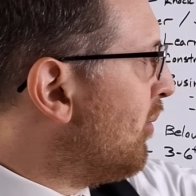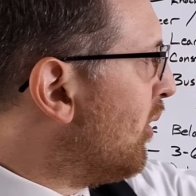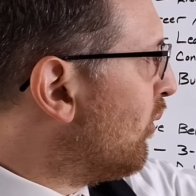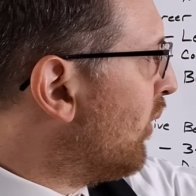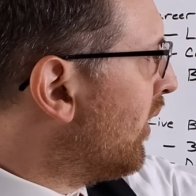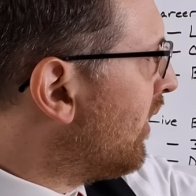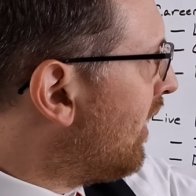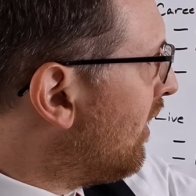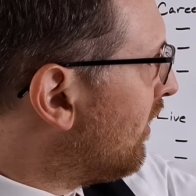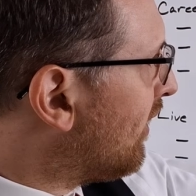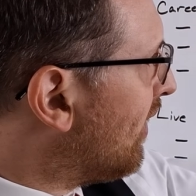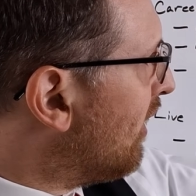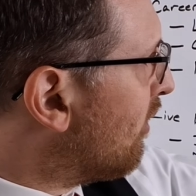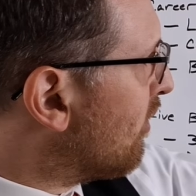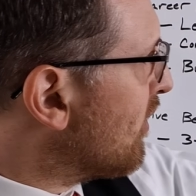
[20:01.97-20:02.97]
But what
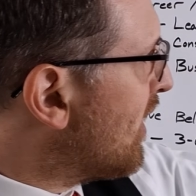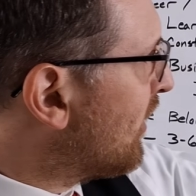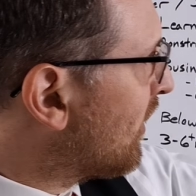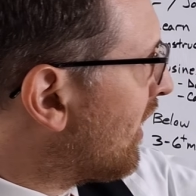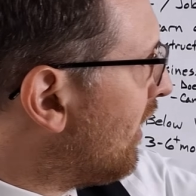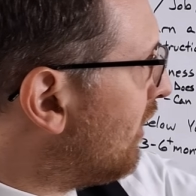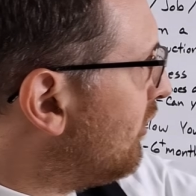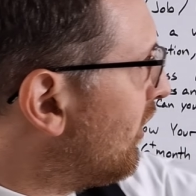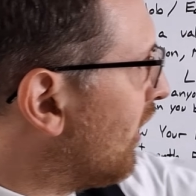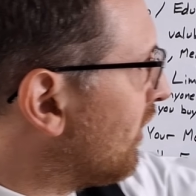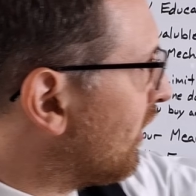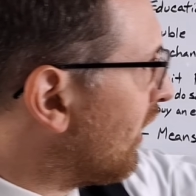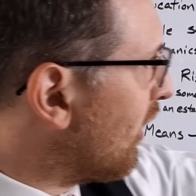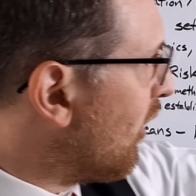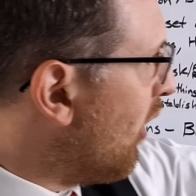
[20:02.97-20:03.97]
is the
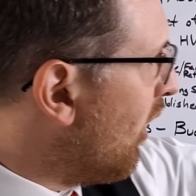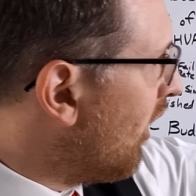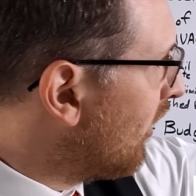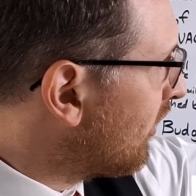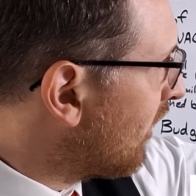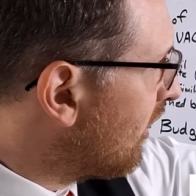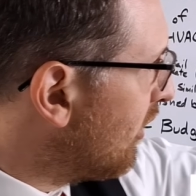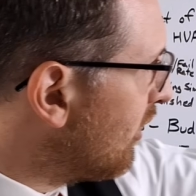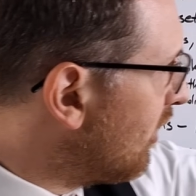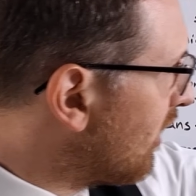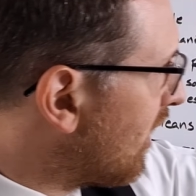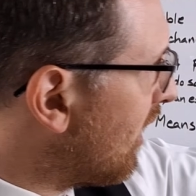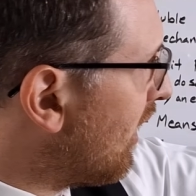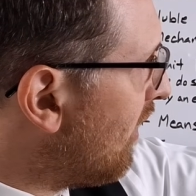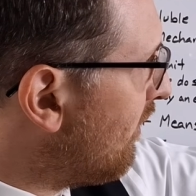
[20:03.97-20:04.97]
risk-adjusted cost? You're
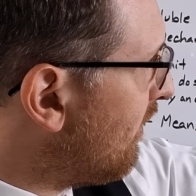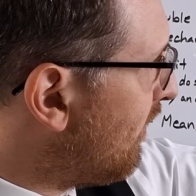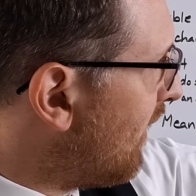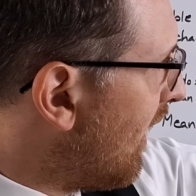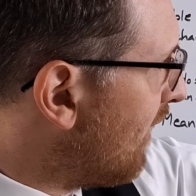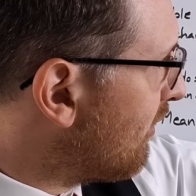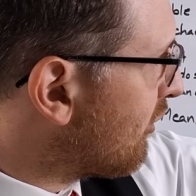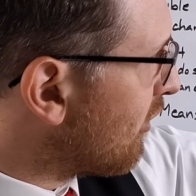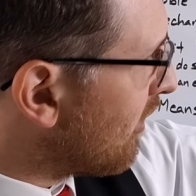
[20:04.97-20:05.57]
looking at $5